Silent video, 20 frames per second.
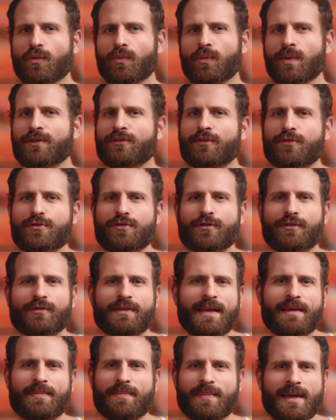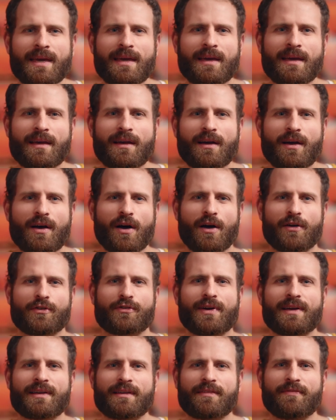Researchers like me are
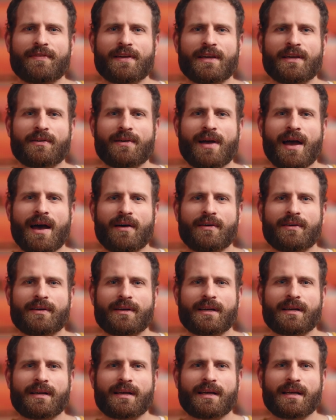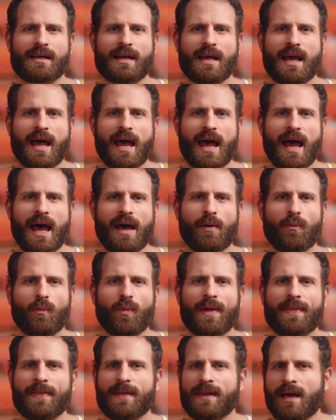trying to figure out
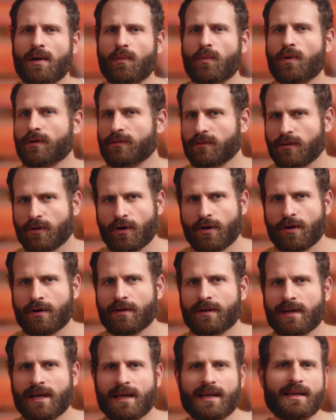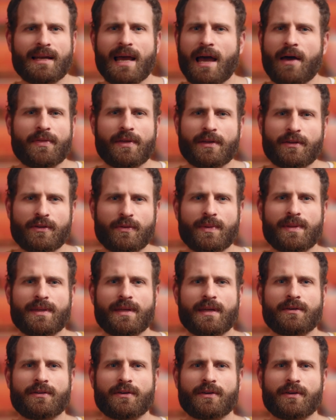what the networks learned and how they do what
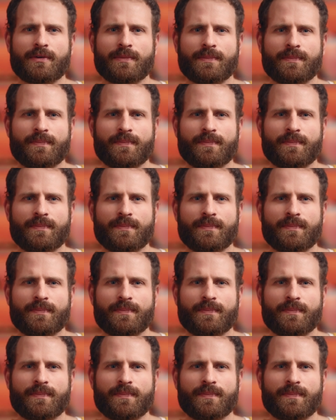they do.